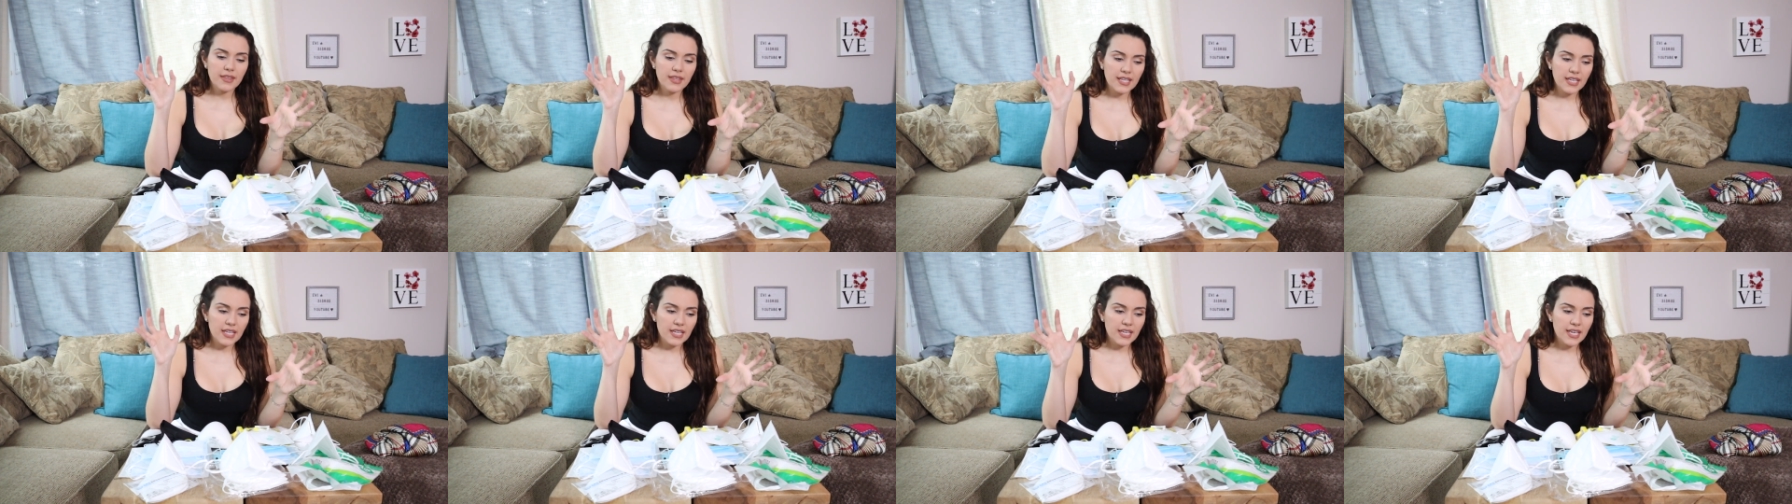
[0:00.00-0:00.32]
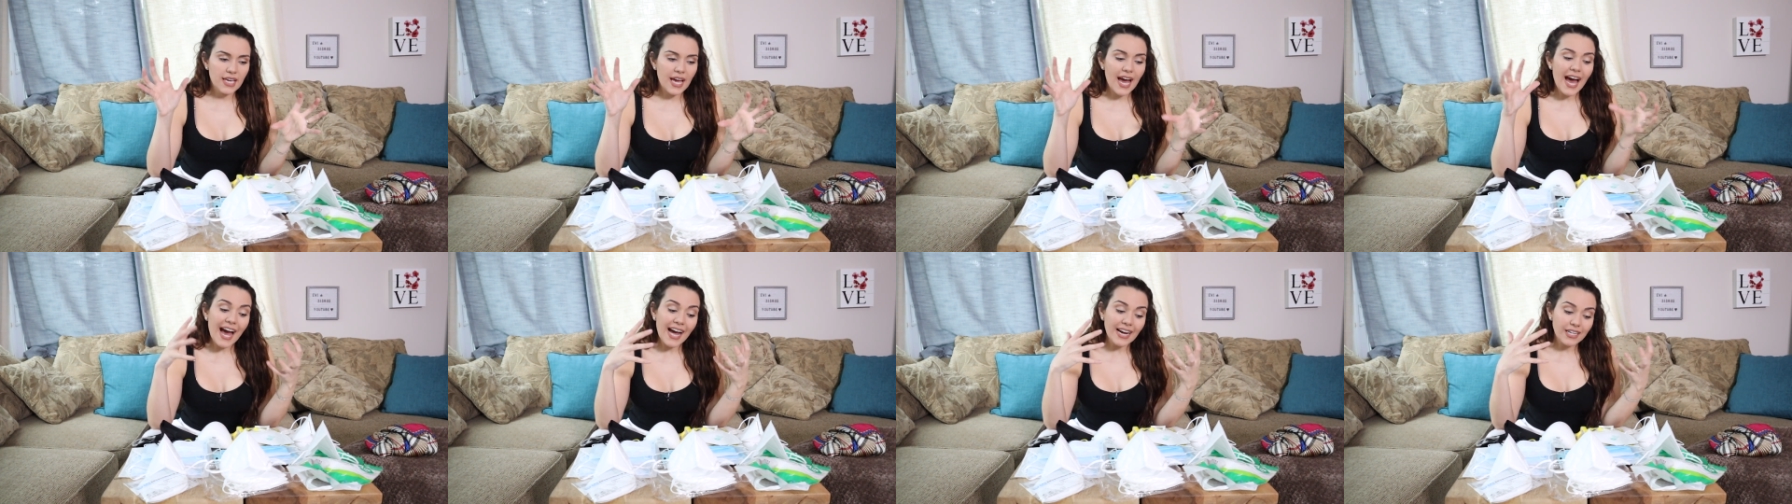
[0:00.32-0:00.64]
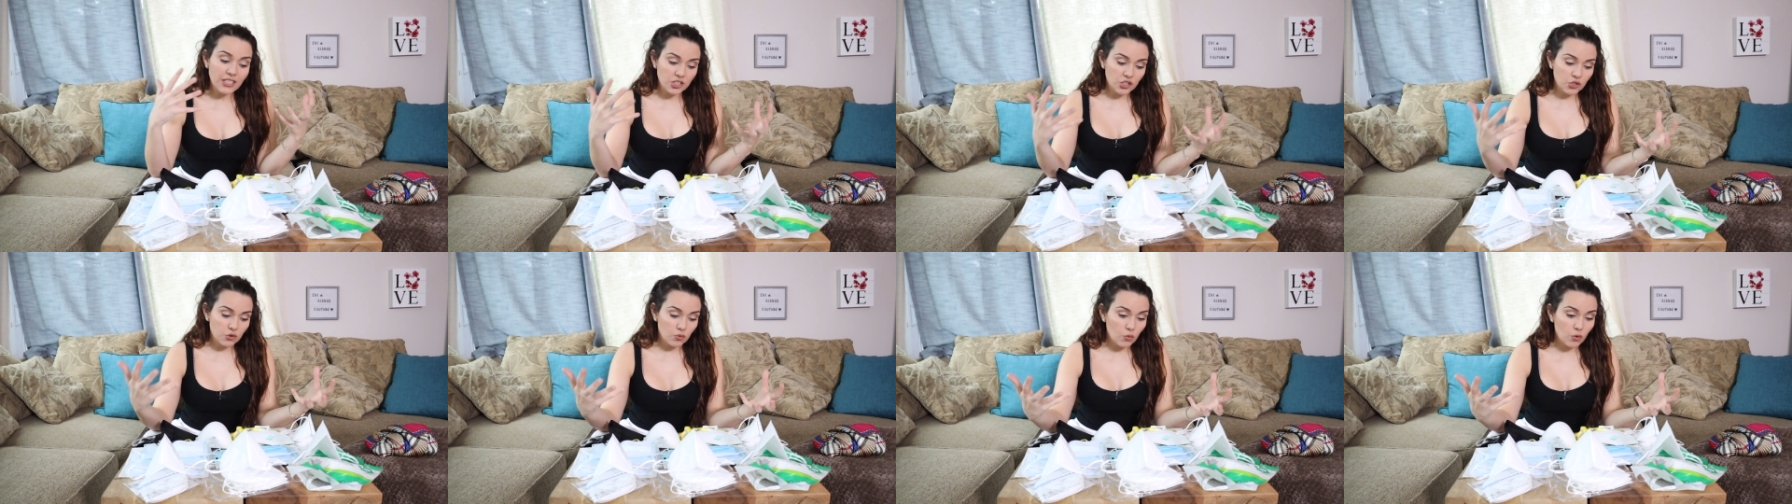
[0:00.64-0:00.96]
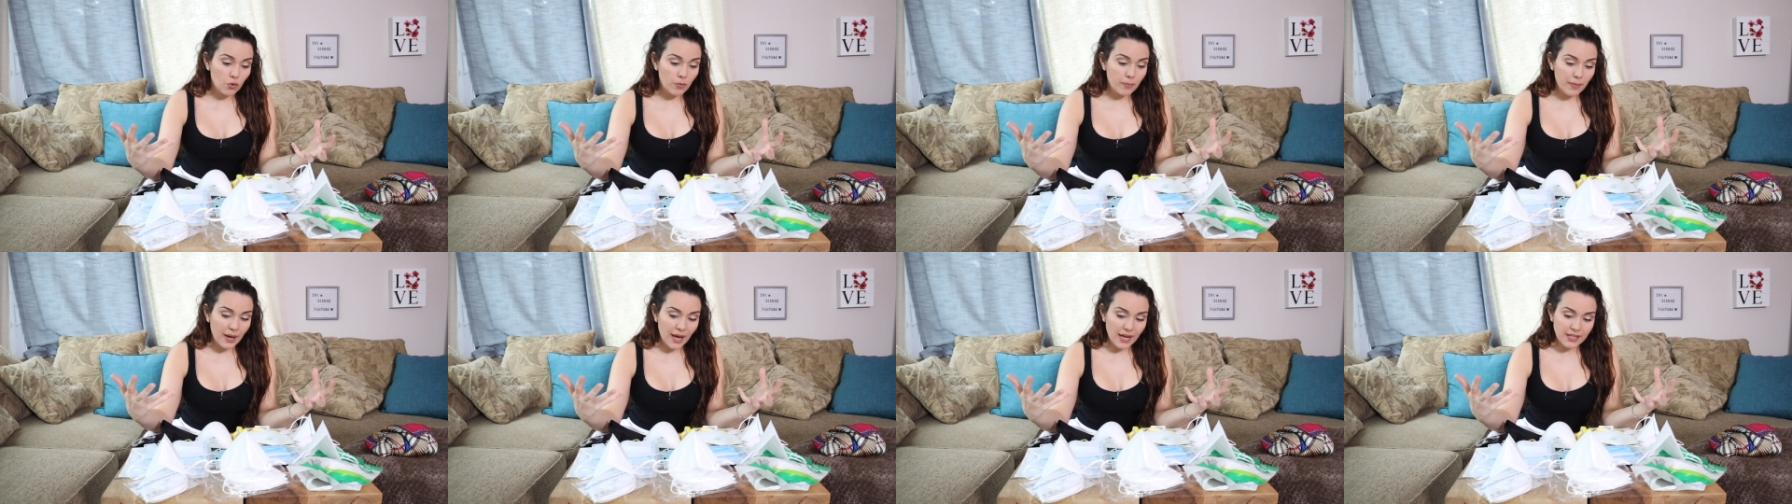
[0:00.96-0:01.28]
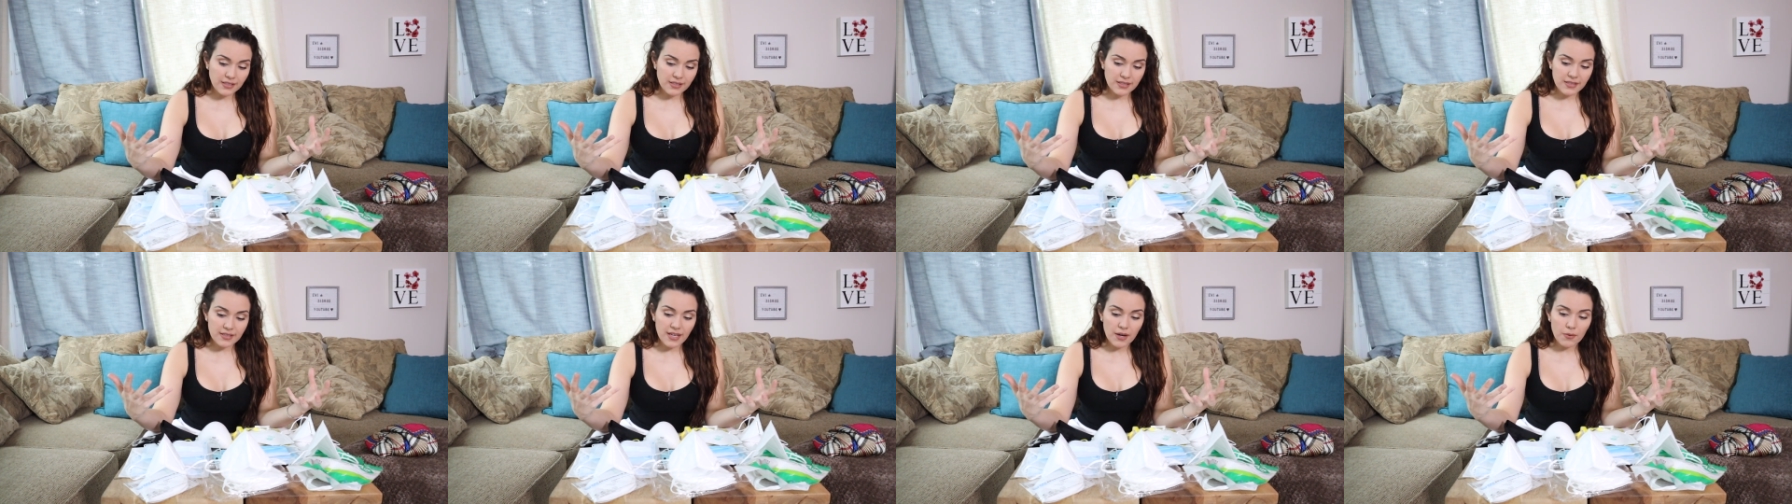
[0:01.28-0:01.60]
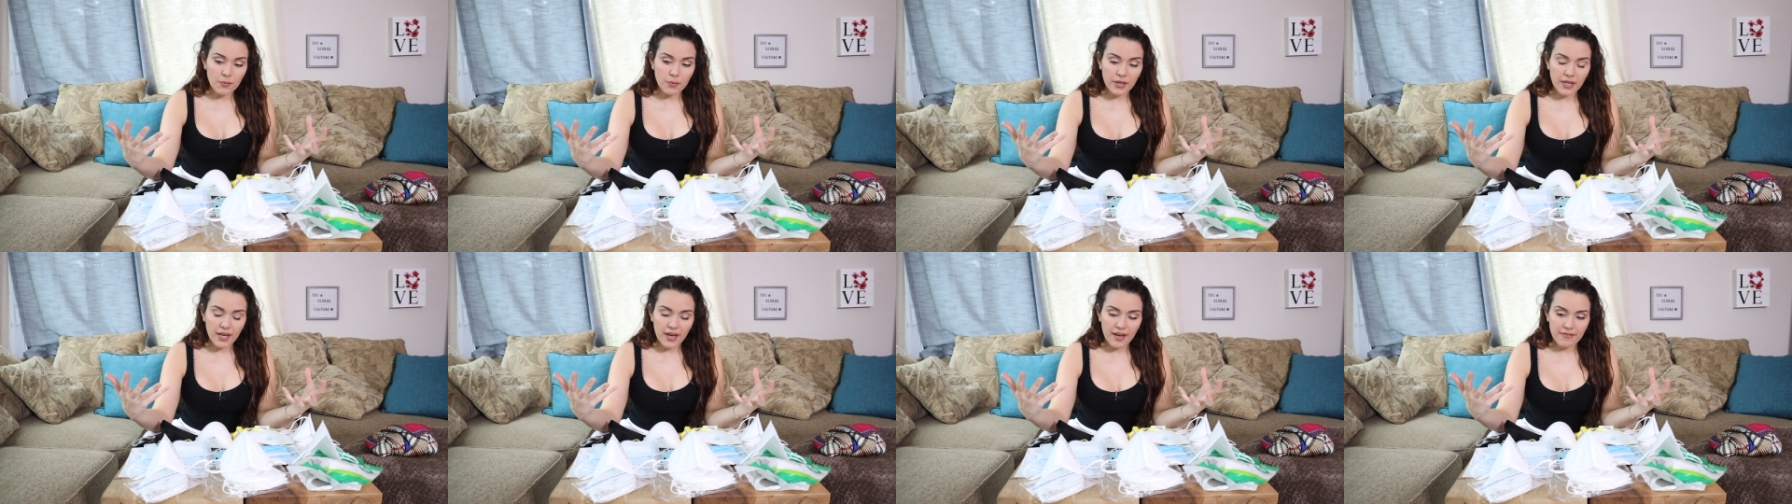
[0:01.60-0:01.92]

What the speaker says: the actual masks that we